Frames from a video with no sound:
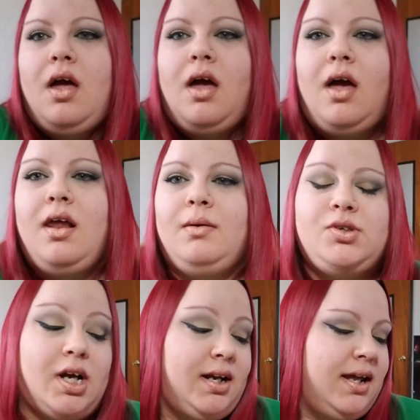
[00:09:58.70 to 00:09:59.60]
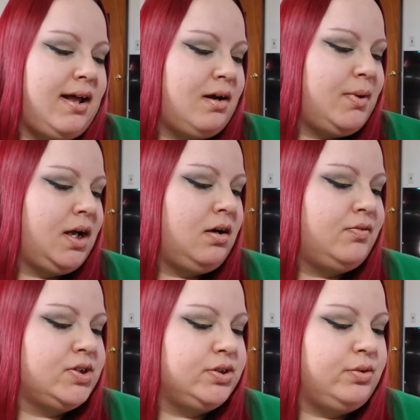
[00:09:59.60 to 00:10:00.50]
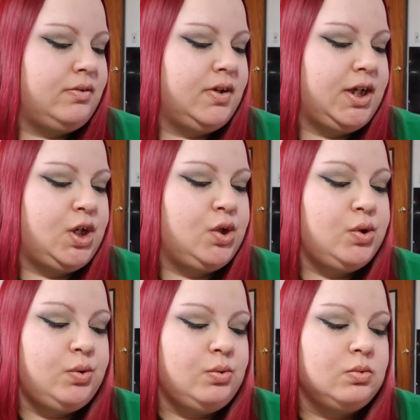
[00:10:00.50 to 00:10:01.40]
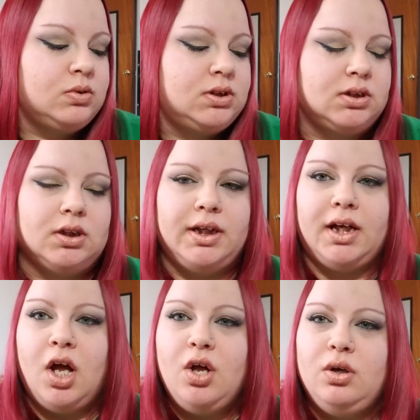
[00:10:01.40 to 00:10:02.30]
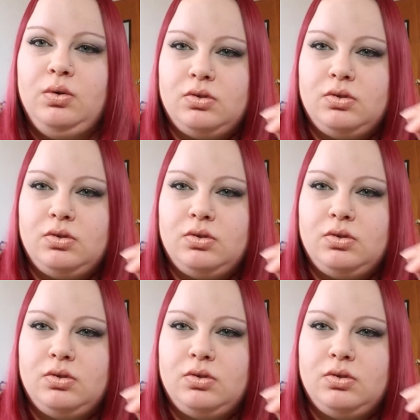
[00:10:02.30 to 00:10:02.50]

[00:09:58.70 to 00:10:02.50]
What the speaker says: And I'm trying to get out of my comfort zone of like nudes and like neutral